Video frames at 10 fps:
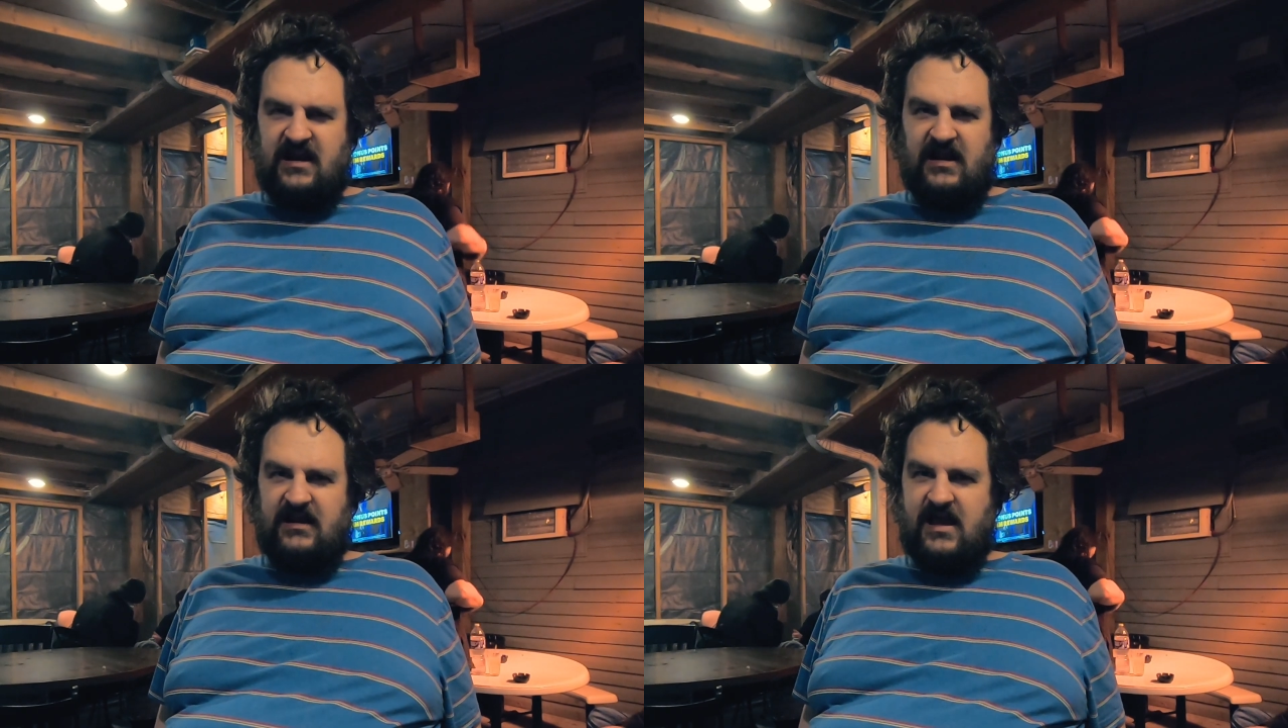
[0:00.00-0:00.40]

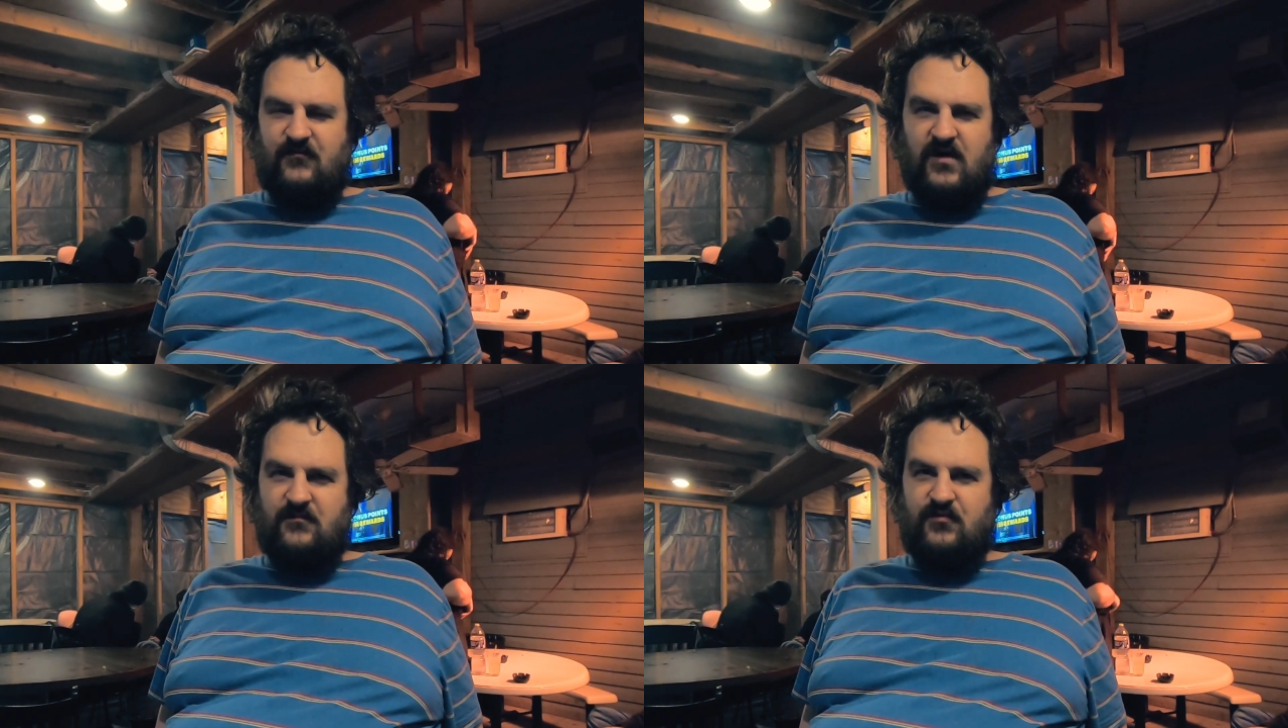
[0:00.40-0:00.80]
and
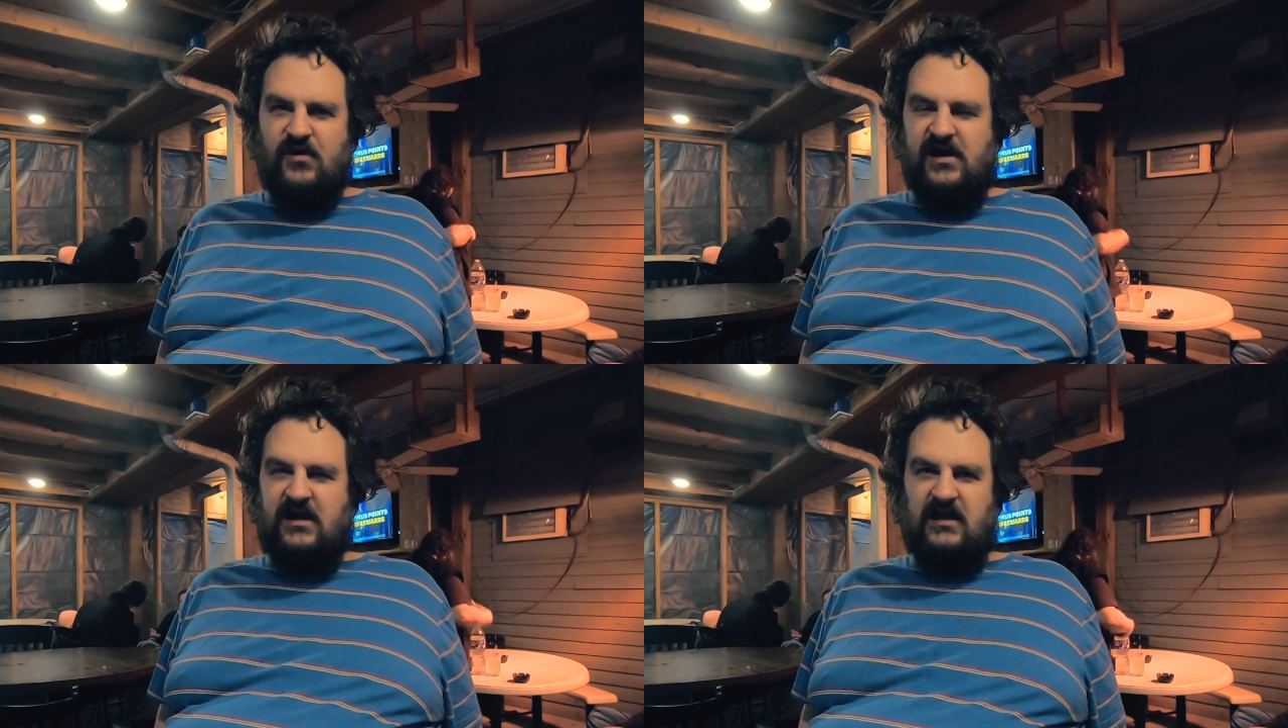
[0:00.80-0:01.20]
at one
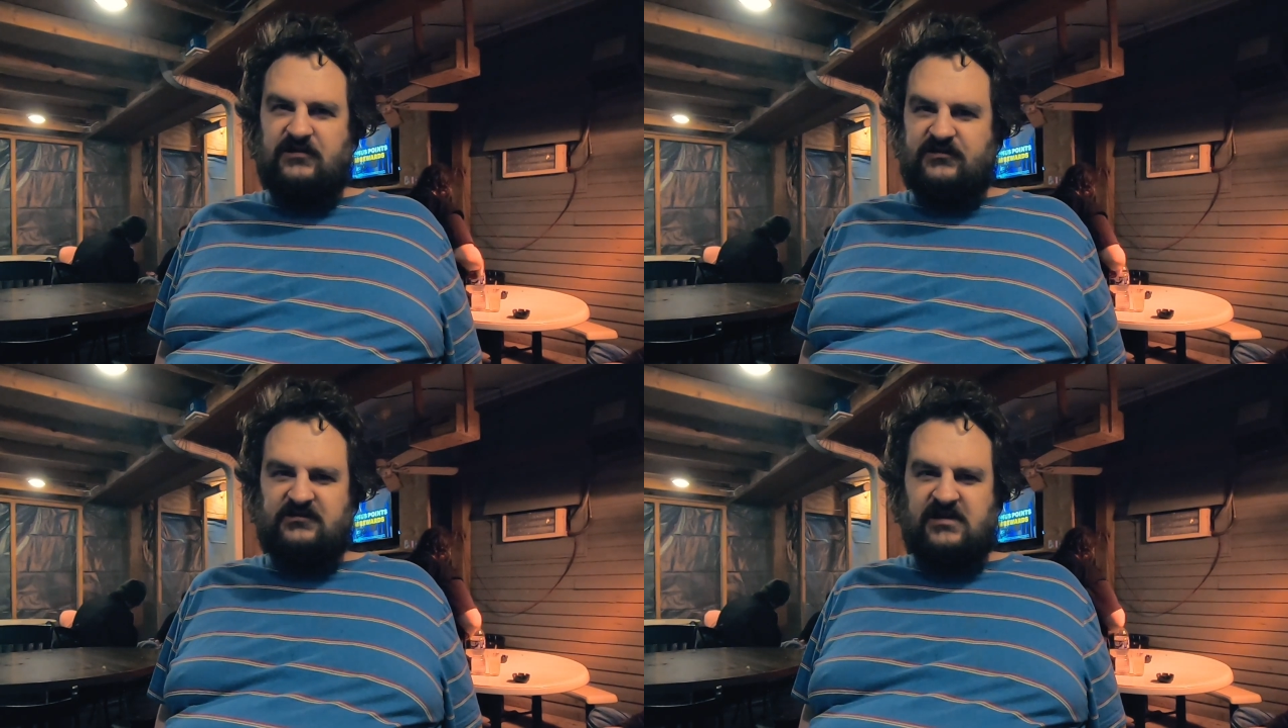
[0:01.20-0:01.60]
point I
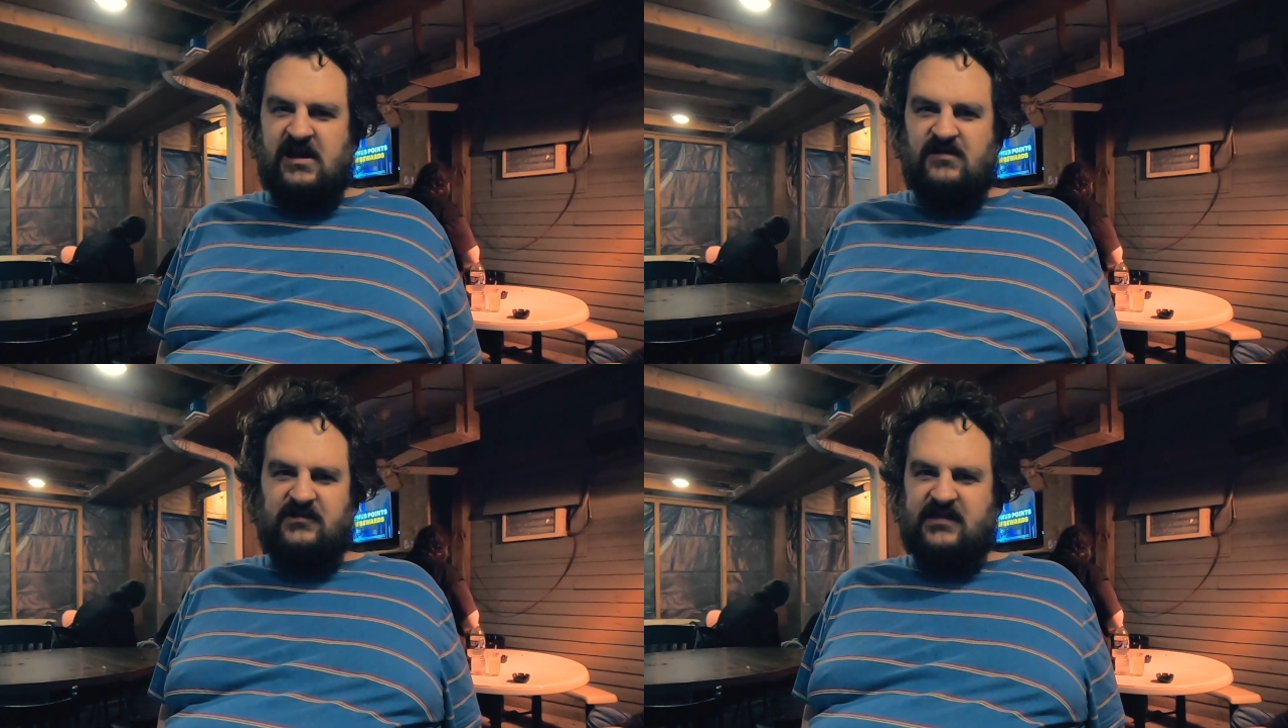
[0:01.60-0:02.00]
just, you
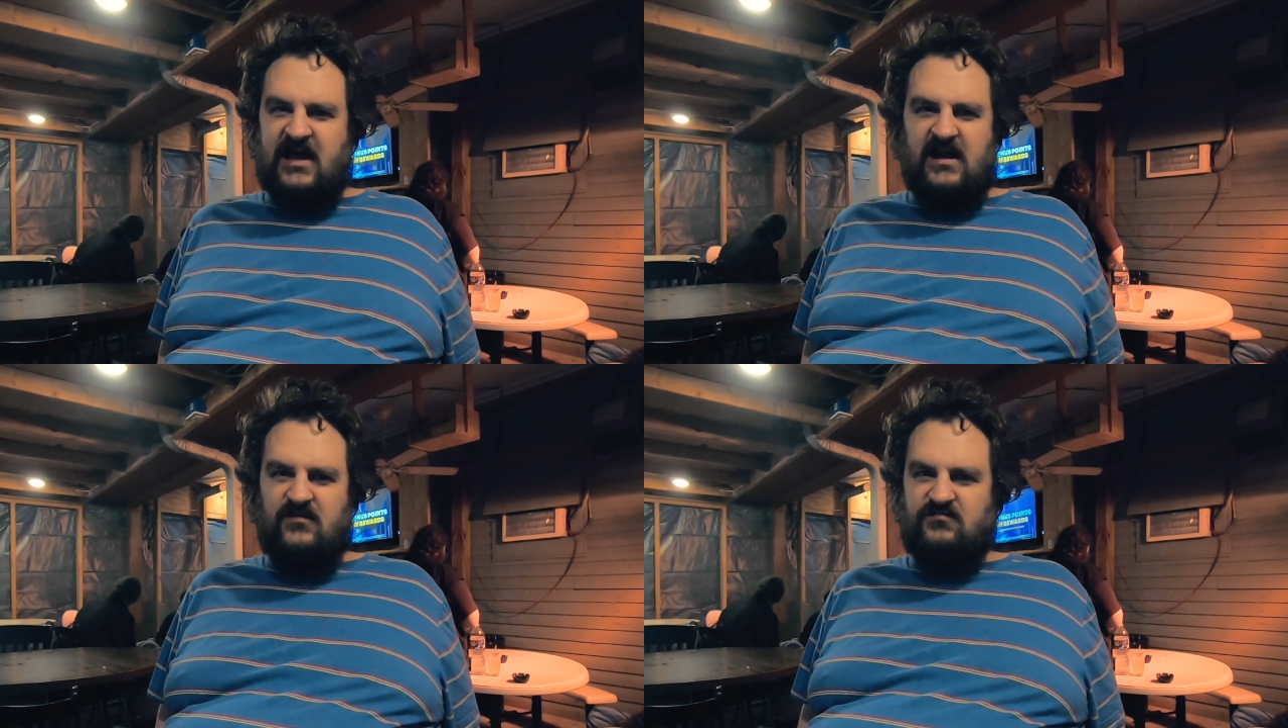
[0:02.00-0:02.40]
know,
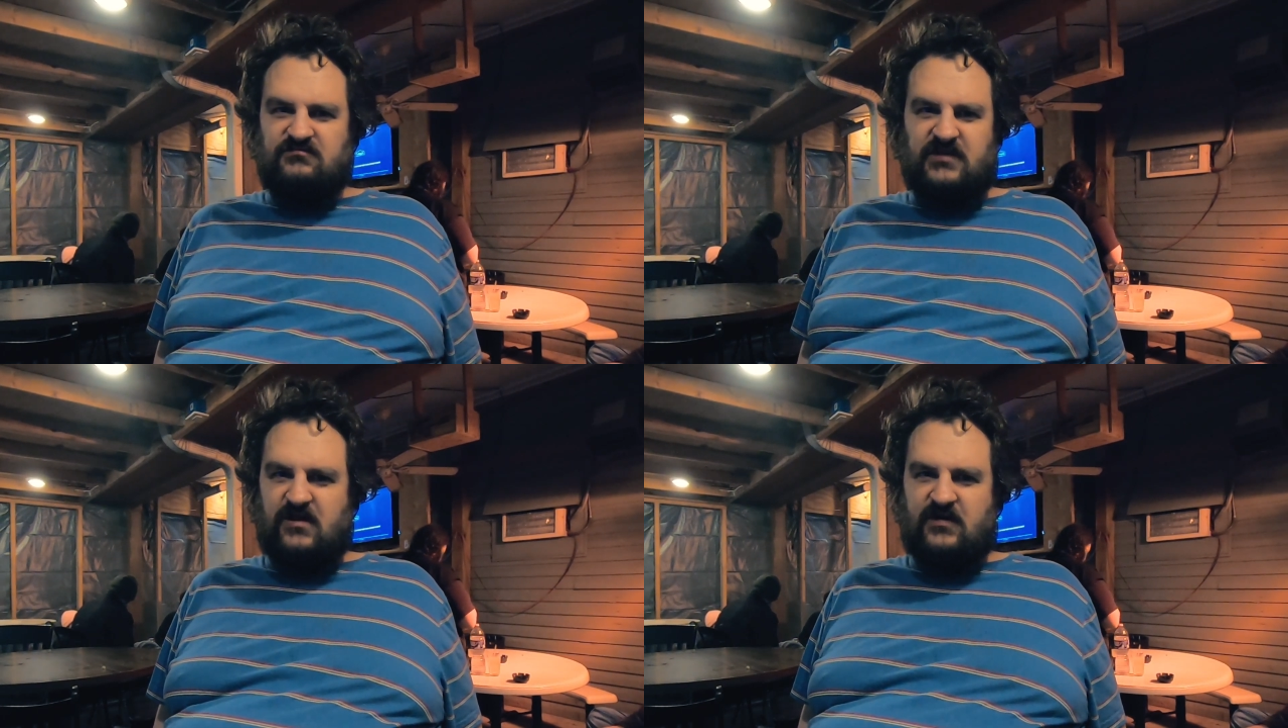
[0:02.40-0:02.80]
decided,
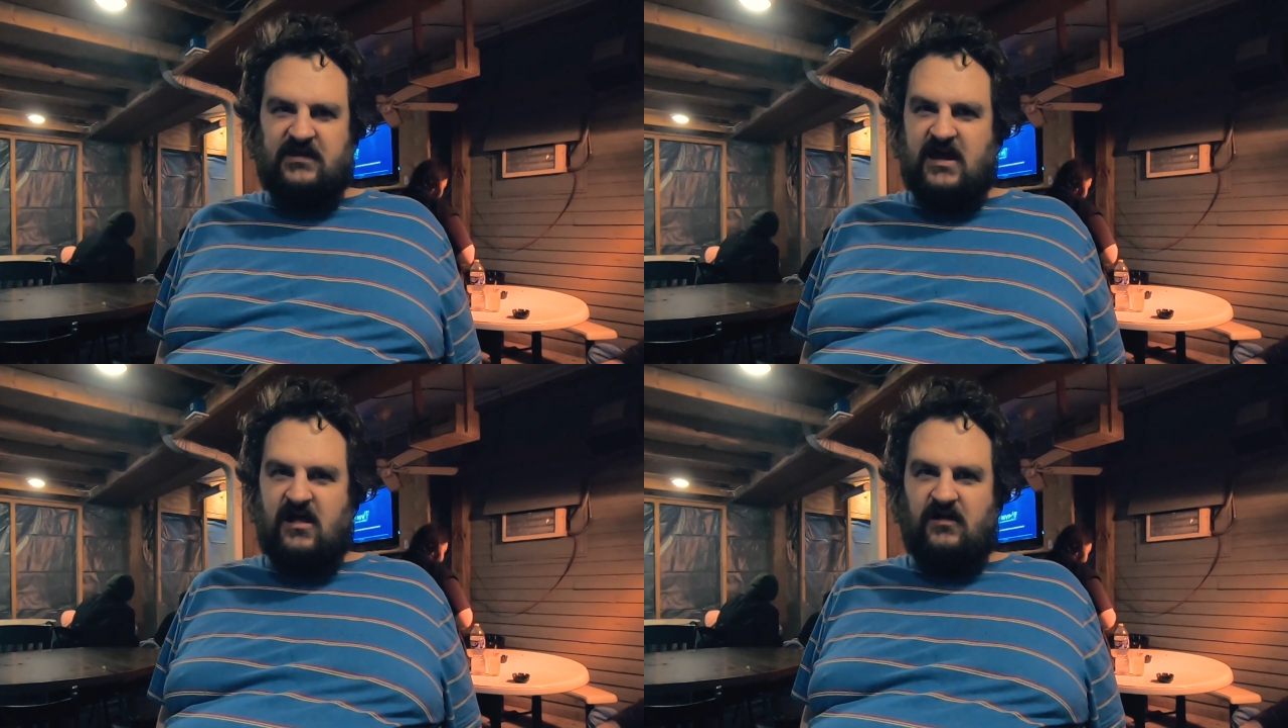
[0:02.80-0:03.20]
you know,
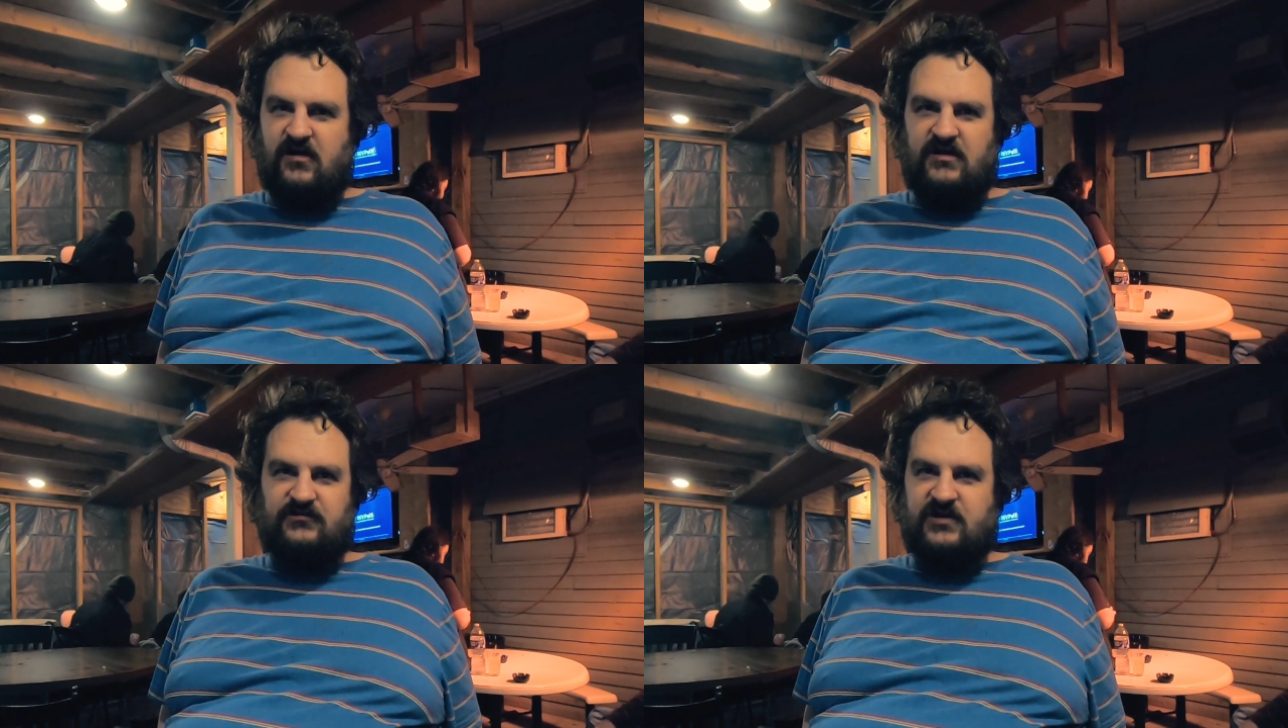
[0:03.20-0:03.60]
what the hell, I'll
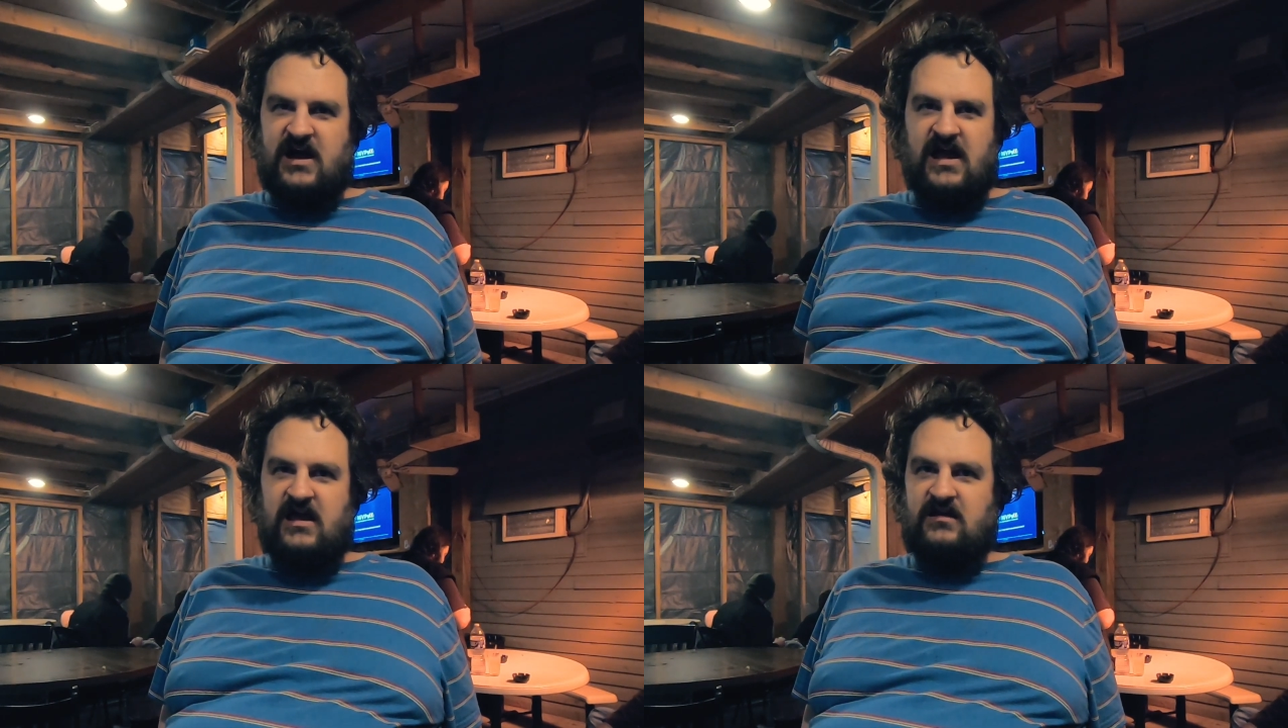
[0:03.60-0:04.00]
go ahead and
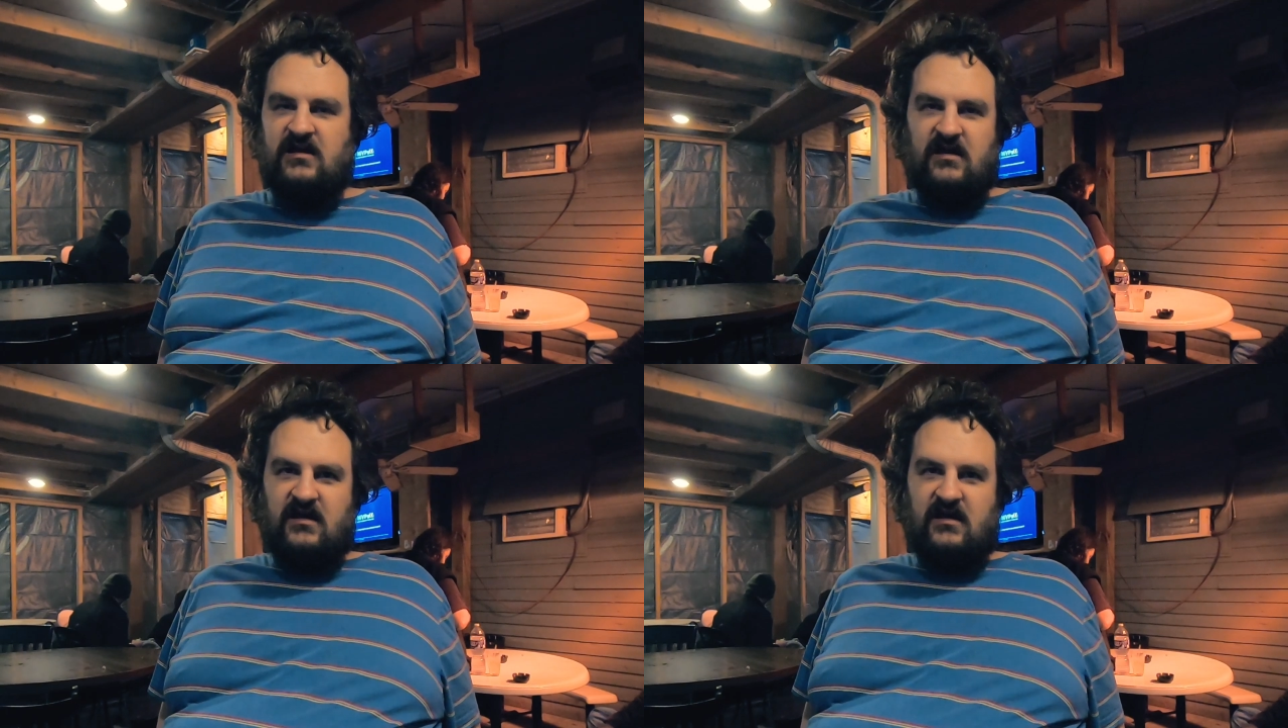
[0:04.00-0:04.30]
try it.